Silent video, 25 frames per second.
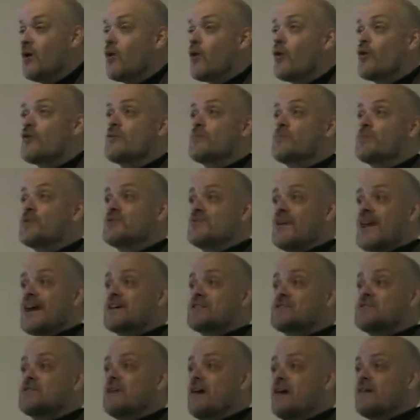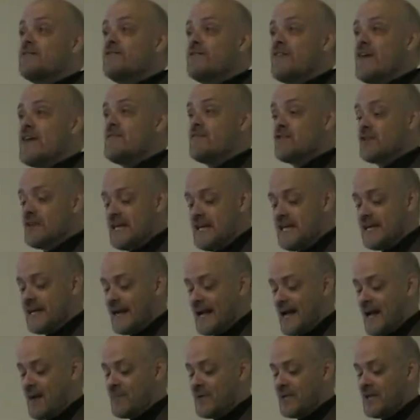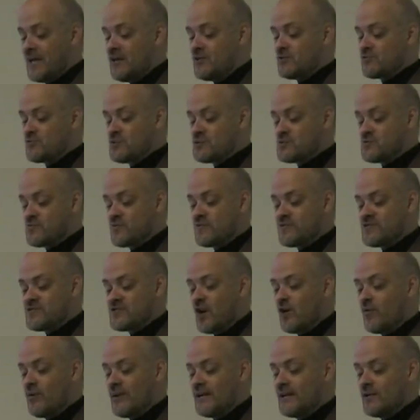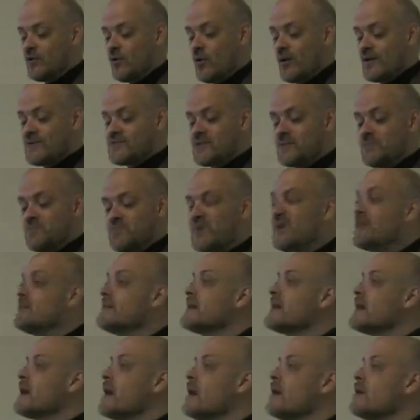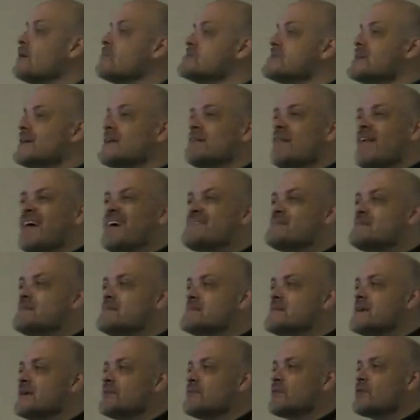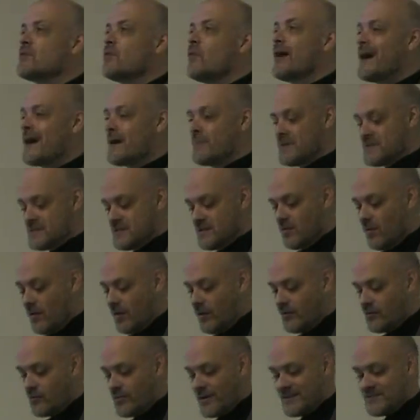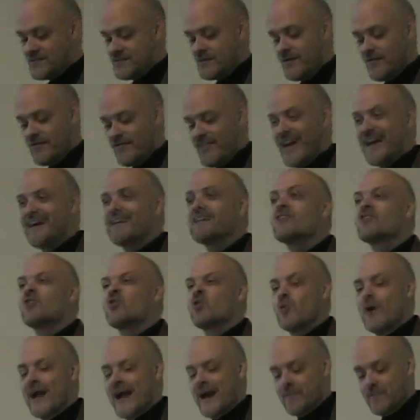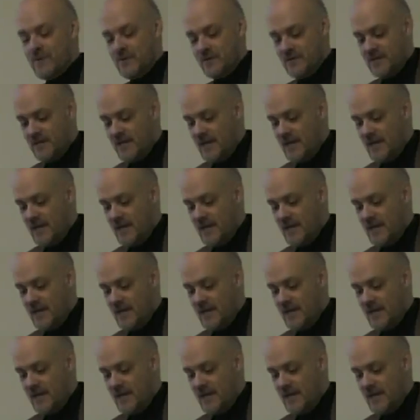or the protection of favored economic interests with zoning laws and building codes and licensing requirements and all the rest of that crap.